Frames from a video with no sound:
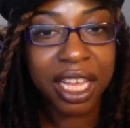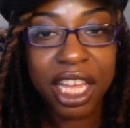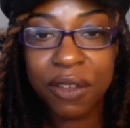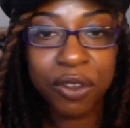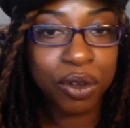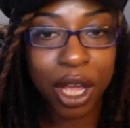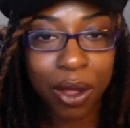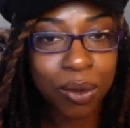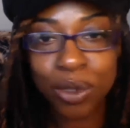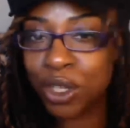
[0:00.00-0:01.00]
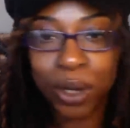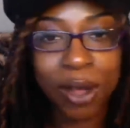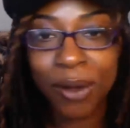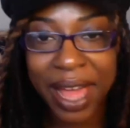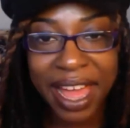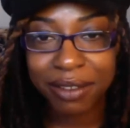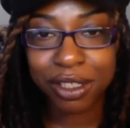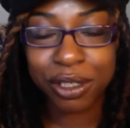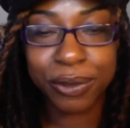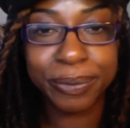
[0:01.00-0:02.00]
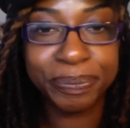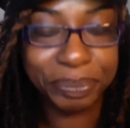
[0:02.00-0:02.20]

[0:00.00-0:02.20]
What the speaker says: If you don't, you don't have to.